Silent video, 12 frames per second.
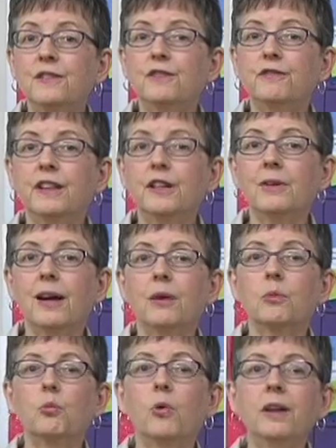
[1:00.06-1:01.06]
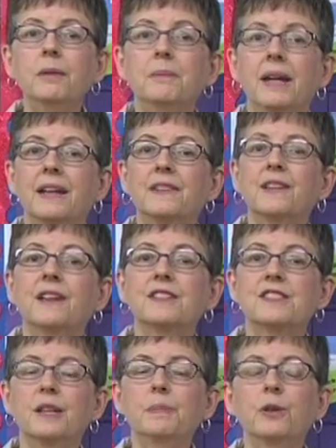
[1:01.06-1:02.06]
to figure out what makes a
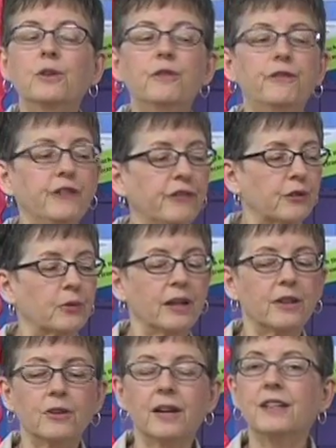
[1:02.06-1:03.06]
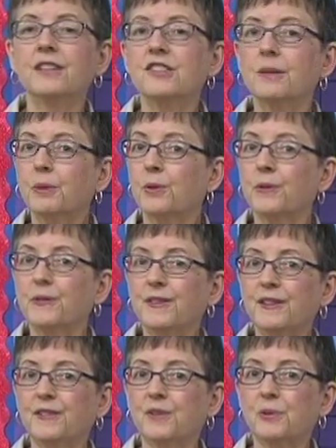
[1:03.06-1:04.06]
typical fifth grader and a typical
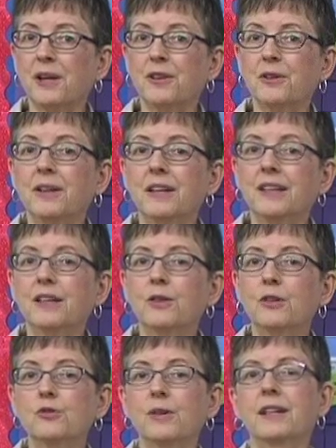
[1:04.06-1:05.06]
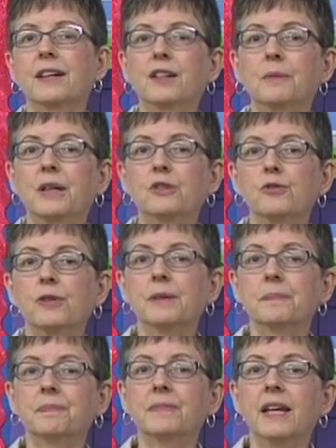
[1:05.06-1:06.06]
sixth grader here at Drake
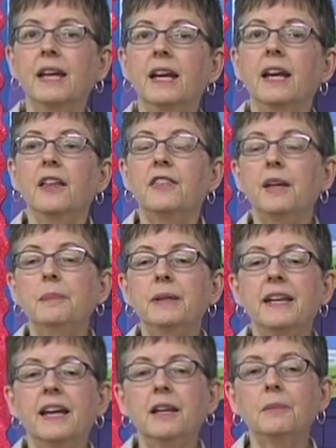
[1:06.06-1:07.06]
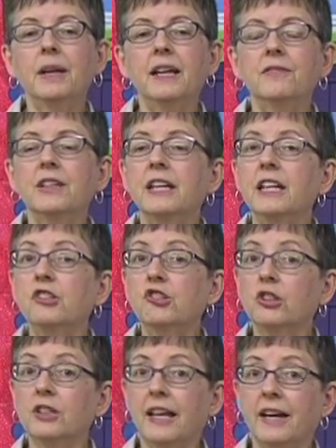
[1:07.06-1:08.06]
Elementary. They began by having
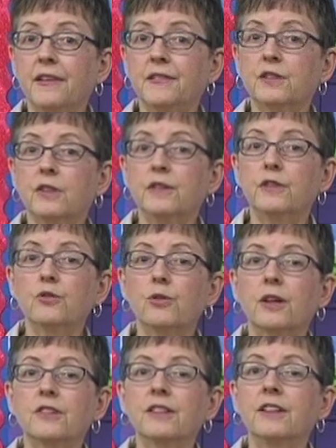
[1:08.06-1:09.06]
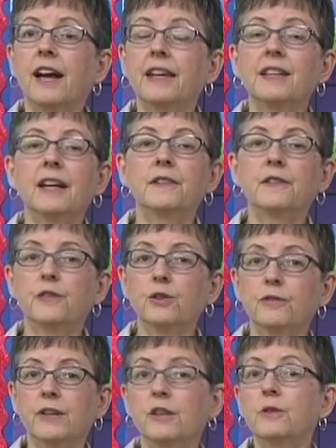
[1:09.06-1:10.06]
each class construct an online
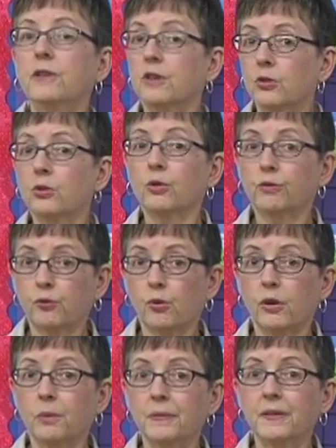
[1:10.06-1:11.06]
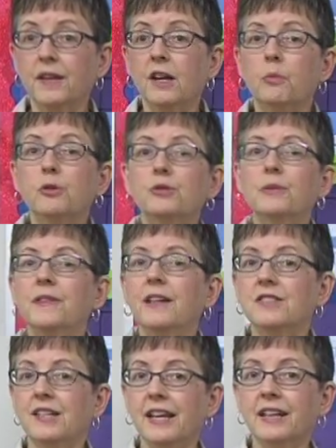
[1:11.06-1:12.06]
survey using Google Forms, which was
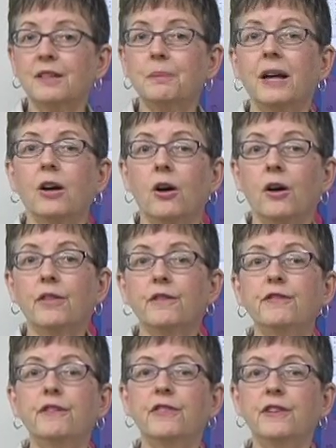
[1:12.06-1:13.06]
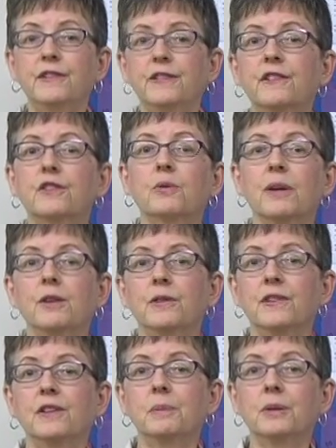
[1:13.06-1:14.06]
then taken by all the fifth and sixth
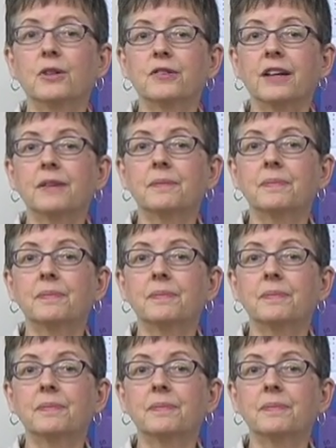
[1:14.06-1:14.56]
graders in the building.